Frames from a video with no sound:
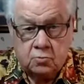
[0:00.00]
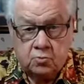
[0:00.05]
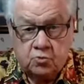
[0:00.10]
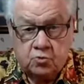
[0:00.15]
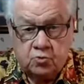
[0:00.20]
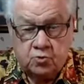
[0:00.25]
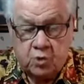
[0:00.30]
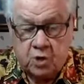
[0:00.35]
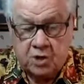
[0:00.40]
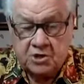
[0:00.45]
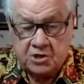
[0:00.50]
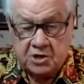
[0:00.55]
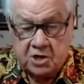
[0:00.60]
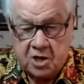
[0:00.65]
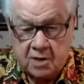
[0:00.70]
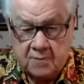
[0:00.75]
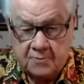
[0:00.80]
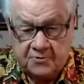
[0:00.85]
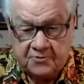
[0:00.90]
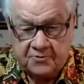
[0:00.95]
trust
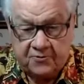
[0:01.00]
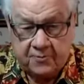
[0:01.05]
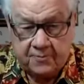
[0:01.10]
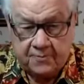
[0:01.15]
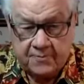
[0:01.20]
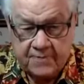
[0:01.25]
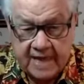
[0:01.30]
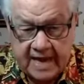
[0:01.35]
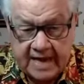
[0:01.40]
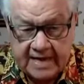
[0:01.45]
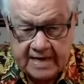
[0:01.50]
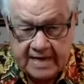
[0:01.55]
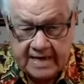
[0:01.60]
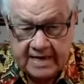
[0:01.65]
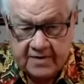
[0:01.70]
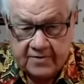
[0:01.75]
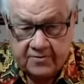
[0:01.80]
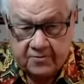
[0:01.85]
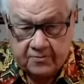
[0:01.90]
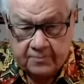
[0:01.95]
comes from that
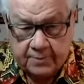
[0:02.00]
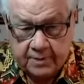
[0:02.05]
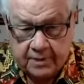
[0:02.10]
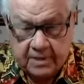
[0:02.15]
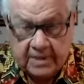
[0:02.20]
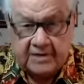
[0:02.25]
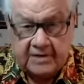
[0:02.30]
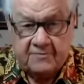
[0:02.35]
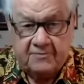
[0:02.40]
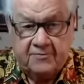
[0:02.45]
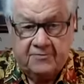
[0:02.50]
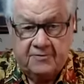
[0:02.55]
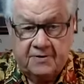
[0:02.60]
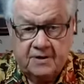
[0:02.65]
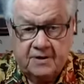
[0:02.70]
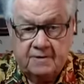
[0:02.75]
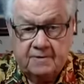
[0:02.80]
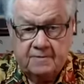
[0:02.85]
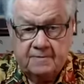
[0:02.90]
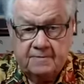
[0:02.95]
inner belief.
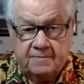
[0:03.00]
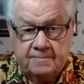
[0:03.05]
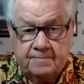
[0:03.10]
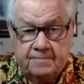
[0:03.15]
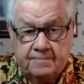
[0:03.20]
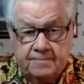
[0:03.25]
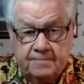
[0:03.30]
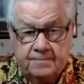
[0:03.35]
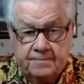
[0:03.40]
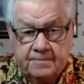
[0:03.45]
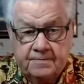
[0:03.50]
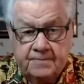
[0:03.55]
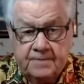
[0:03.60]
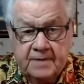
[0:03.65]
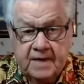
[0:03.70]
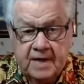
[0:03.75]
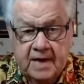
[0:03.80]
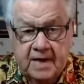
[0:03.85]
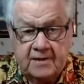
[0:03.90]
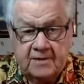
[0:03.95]

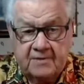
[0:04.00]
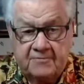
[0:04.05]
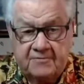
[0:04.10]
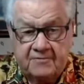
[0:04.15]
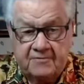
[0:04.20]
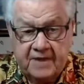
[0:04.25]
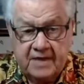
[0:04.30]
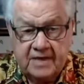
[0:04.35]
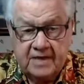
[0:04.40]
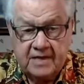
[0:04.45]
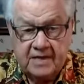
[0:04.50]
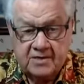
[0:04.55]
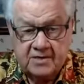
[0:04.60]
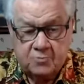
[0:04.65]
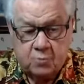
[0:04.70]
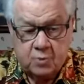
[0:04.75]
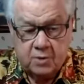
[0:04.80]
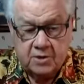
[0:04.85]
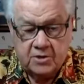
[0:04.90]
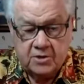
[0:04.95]
And the faith is
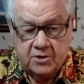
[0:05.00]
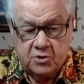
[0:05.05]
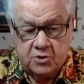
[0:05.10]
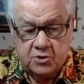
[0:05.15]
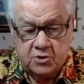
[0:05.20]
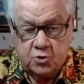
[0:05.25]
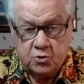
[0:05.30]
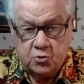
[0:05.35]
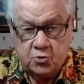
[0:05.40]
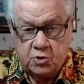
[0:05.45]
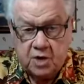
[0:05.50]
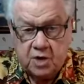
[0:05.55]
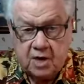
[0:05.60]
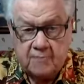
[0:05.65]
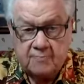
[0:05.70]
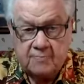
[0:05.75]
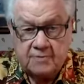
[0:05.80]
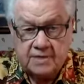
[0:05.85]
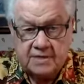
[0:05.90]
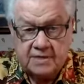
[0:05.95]
when the two
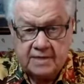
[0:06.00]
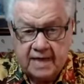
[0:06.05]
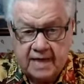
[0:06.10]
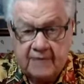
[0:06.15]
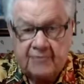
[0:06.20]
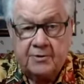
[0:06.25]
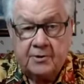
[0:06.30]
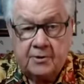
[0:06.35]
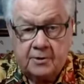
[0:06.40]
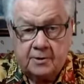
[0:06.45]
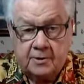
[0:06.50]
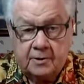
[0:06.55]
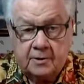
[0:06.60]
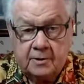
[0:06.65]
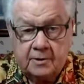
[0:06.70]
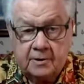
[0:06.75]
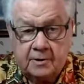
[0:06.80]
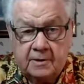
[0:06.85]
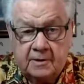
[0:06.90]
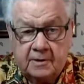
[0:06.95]
come together.
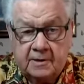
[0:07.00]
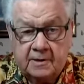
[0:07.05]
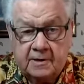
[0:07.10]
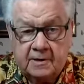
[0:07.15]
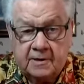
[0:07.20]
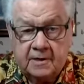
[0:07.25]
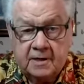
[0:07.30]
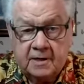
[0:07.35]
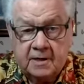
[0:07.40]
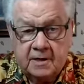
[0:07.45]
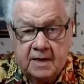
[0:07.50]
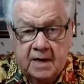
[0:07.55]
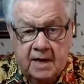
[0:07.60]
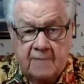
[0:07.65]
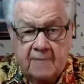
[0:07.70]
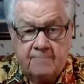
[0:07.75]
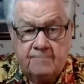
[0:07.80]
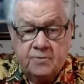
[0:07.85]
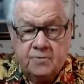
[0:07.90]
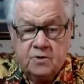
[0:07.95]

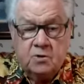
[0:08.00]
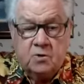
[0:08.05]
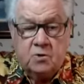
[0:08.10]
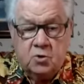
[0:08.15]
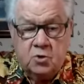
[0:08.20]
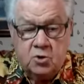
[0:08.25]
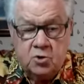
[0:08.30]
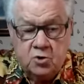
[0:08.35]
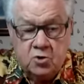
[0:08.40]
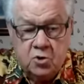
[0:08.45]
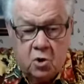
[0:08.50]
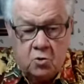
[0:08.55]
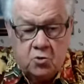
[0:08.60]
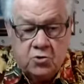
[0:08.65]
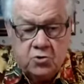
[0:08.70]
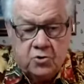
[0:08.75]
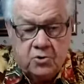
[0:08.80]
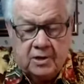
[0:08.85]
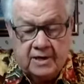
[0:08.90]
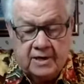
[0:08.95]
And you know
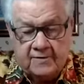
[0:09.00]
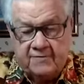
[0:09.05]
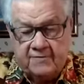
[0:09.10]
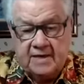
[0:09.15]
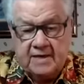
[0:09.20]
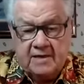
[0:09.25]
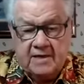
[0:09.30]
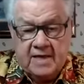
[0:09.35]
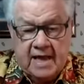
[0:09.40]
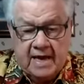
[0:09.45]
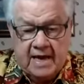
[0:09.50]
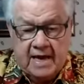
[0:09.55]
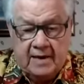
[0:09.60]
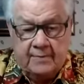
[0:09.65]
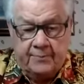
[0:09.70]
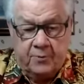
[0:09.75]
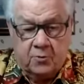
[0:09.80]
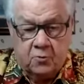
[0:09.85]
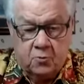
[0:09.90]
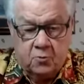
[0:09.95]
you're living that,
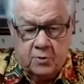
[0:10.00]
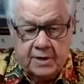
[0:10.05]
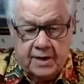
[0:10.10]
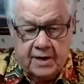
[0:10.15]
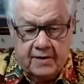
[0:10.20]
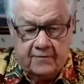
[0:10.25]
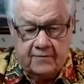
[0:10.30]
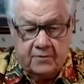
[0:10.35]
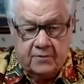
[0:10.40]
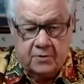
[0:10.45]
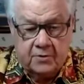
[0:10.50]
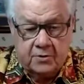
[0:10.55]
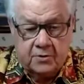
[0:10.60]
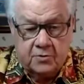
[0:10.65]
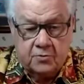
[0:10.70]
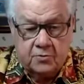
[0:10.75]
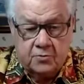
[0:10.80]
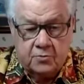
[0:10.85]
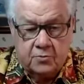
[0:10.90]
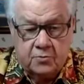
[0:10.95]
April, whenever
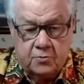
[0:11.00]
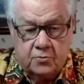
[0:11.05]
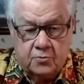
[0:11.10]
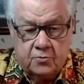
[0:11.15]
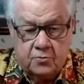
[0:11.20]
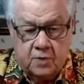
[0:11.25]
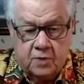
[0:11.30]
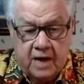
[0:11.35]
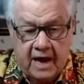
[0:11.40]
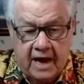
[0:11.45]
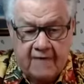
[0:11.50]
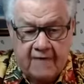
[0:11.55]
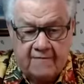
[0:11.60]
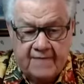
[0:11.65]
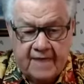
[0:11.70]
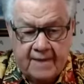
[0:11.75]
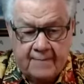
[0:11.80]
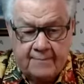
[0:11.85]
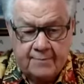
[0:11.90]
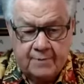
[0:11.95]
you have
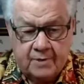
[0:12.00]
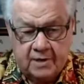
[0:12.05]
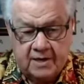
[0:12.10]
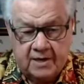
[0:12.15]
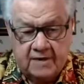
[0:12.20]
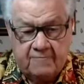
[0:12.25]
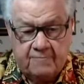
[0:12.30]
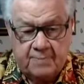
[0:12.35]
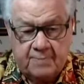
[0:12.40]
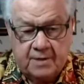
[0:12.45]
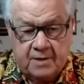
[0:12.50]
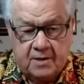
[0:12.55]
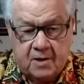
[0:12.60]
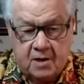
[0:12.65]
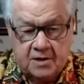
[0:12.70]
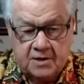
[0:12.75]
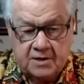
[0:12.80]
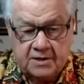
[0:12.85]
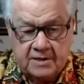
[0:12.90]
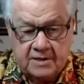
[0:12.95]
that belief,
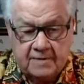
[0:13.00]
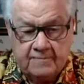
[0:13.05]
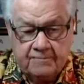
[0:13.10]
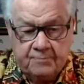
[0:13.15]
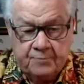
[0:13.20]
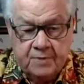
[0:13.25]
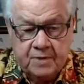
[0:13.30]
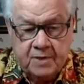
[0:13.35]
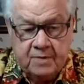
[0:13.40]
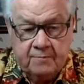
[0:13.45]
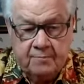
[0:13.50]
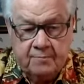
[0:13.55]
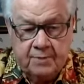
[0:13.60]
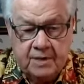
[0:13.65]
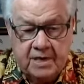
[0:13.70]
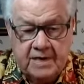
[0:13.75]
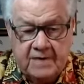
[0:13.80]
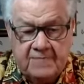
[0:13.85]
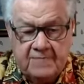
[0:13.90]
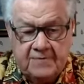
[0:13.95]
because
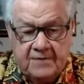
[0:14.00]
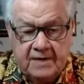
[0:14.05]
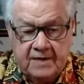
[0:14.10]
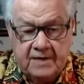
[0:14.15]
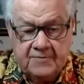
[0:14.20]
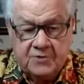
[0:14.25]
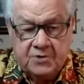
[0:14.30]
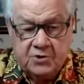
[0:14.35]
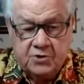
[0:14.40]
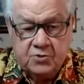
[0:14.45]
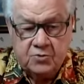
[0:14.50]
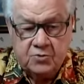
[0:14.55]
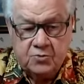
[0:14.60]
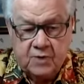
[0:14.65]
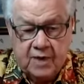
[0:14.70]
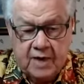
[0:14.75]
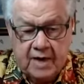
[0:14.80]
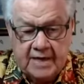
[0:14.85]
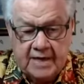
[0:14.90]
belief gives you a